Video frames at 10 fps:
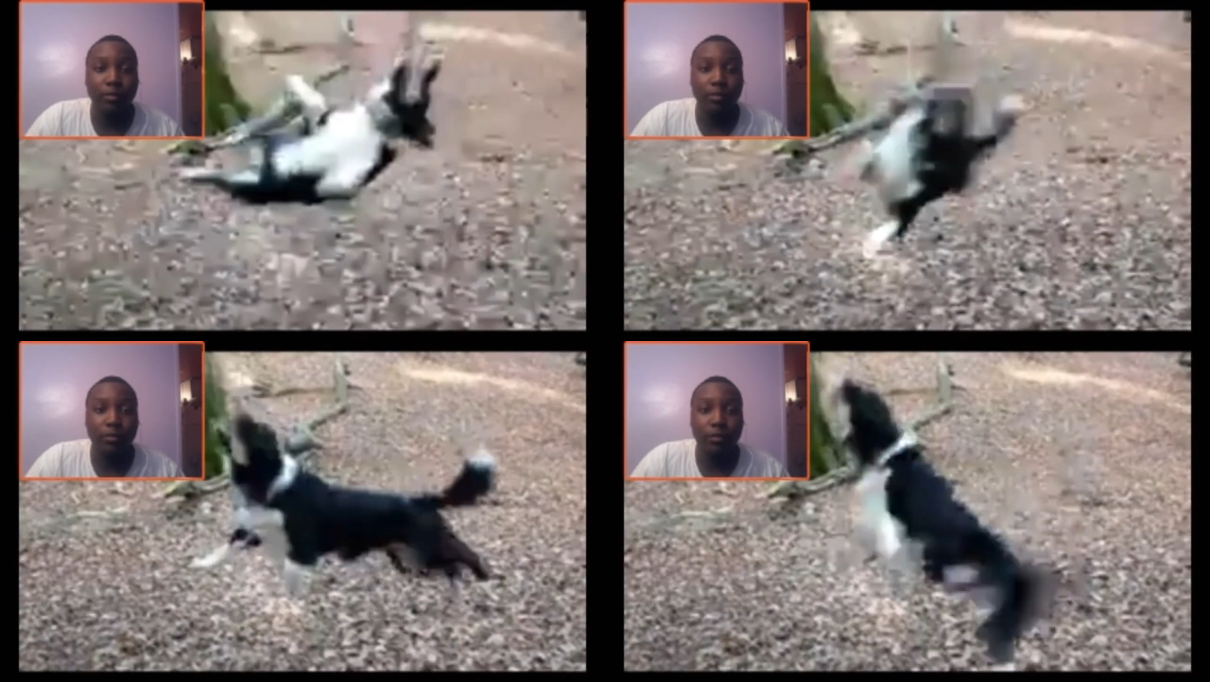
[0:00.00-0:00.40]

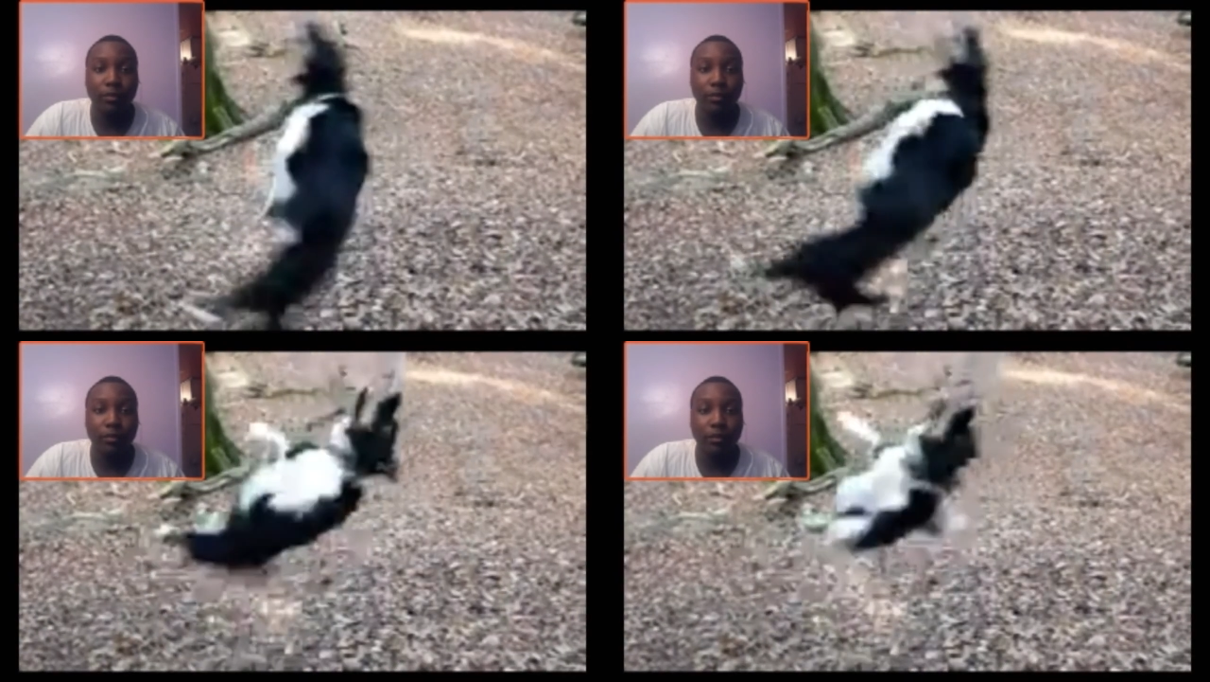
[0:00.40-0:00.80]

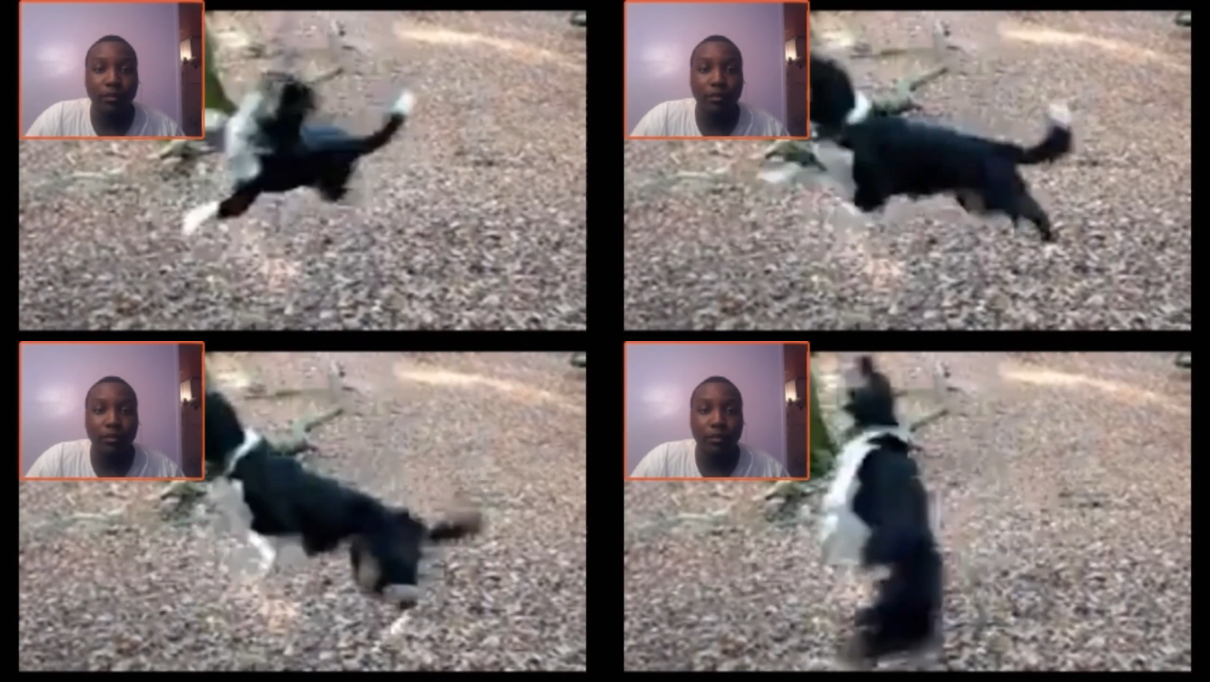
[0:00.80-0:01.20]

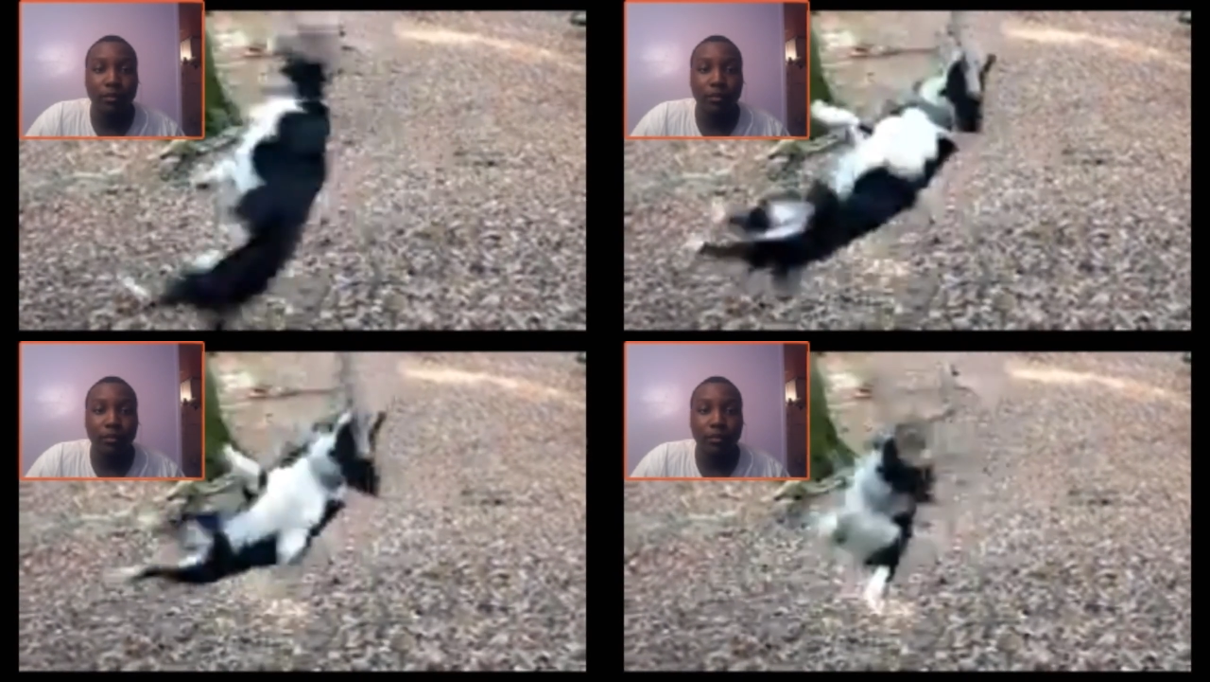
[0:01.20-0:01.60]

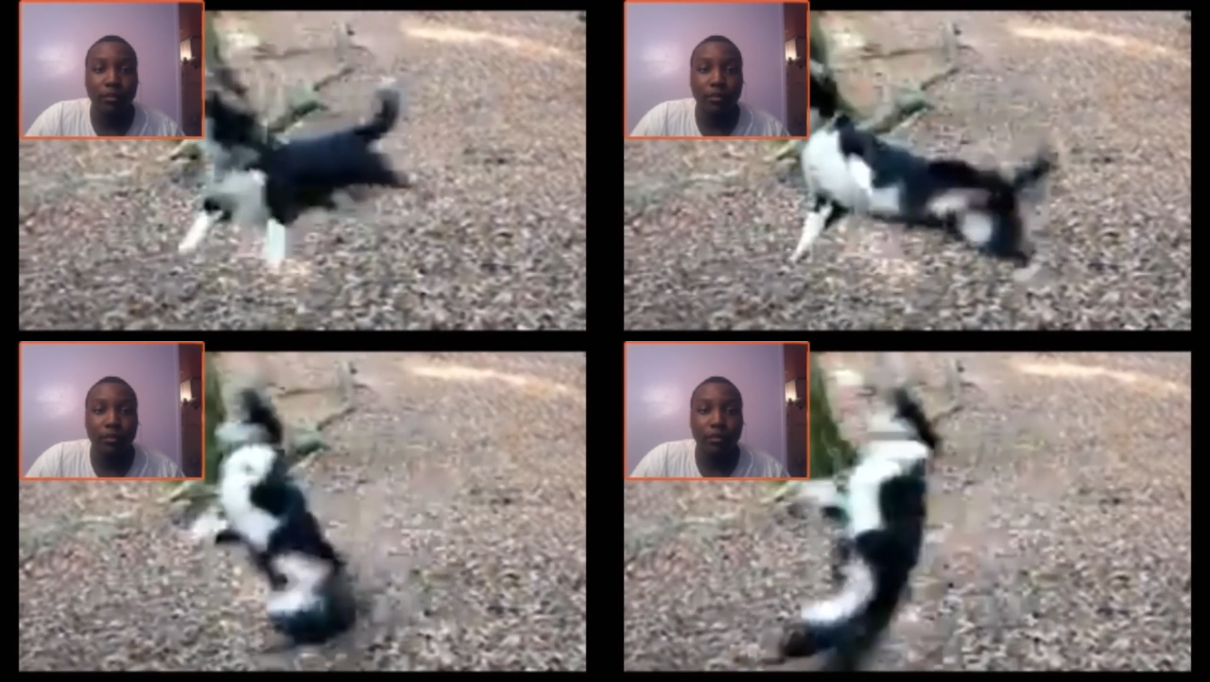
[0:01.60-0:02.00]

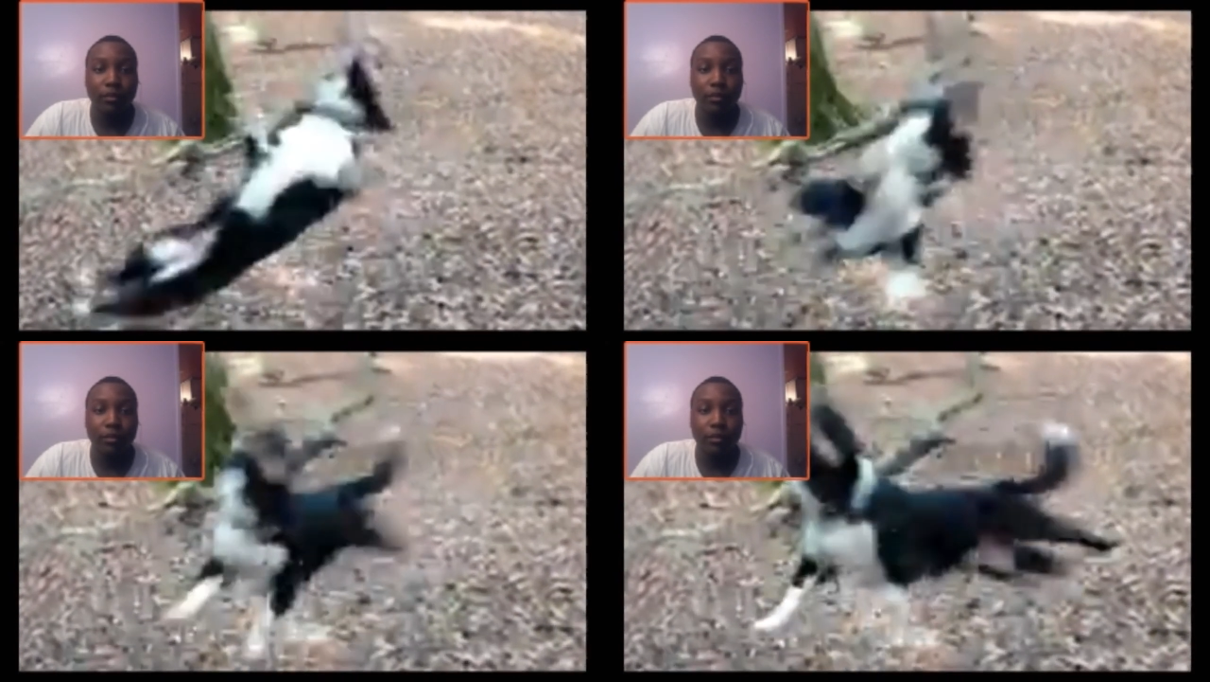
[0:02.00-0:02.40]

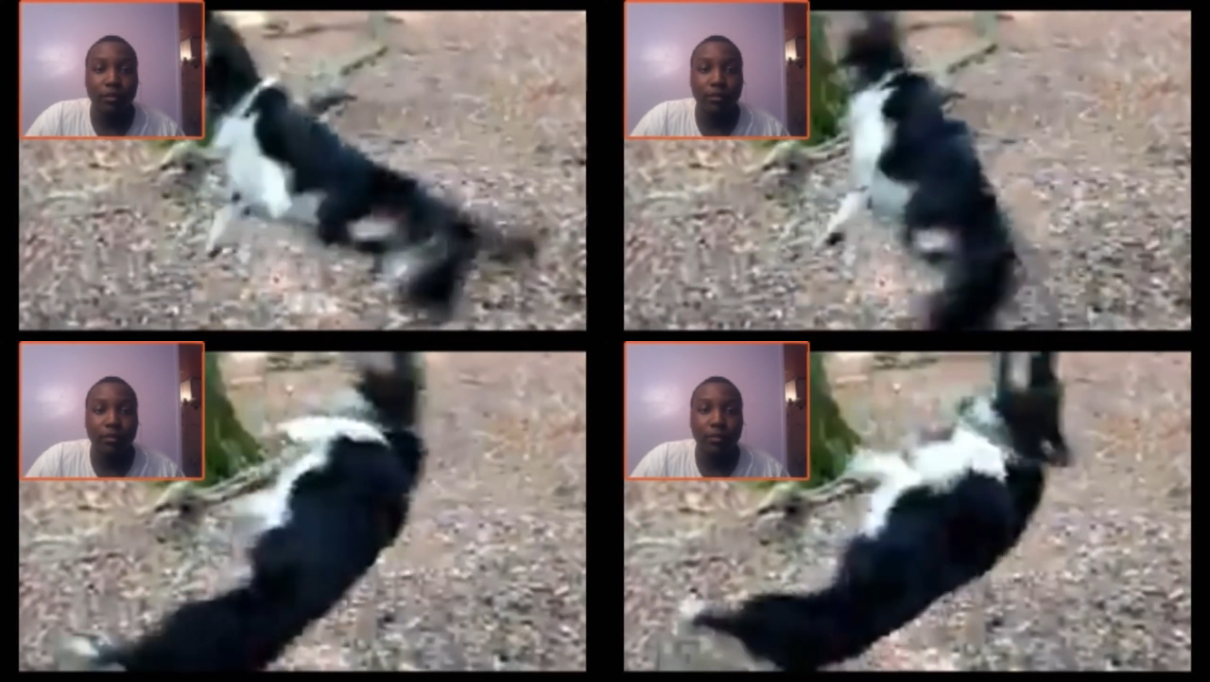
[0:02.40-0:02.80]

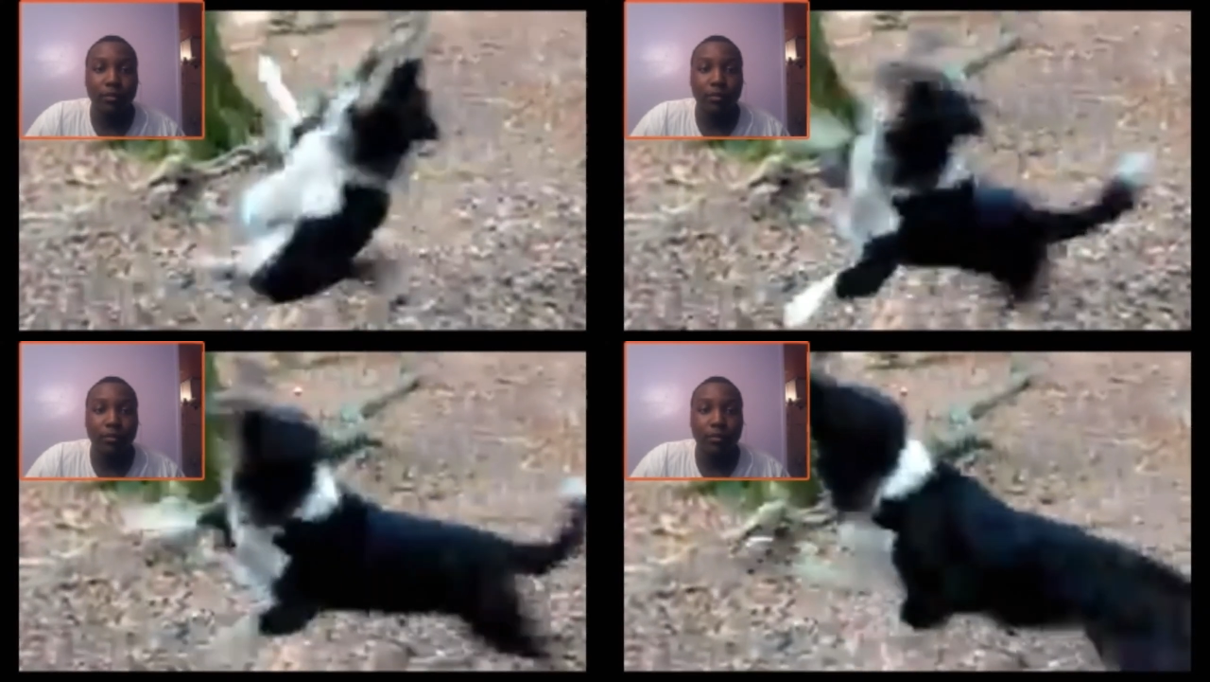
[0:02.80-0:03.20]

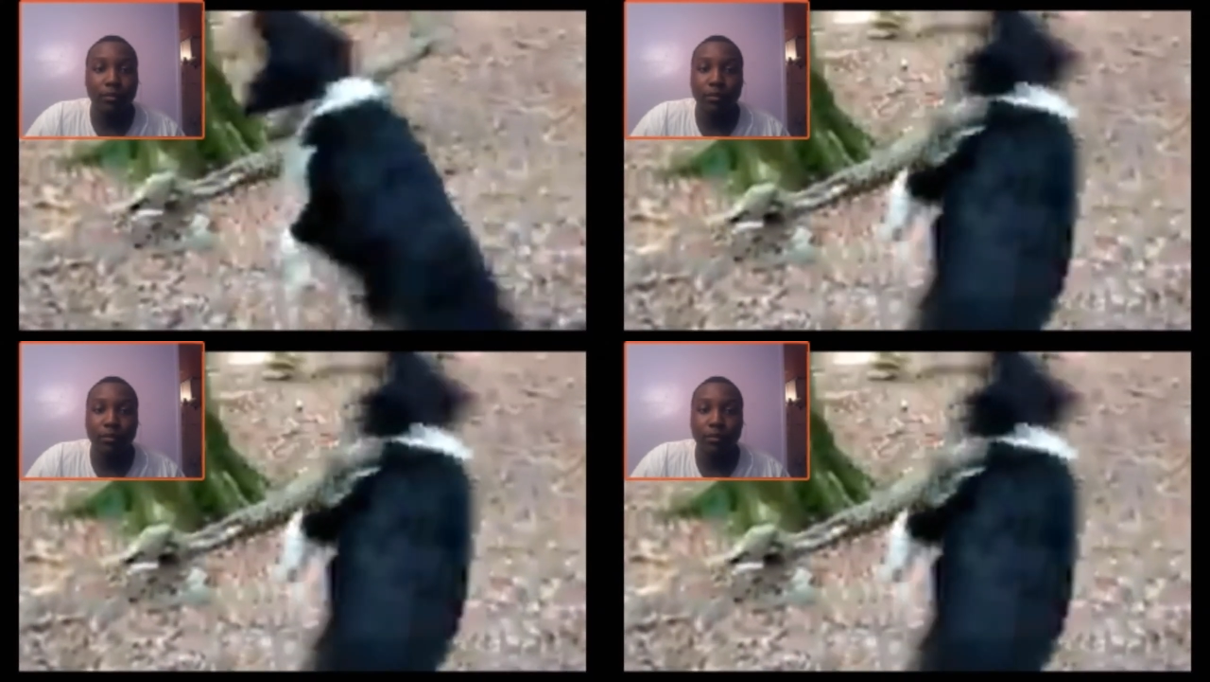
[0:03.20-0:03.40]
(silence)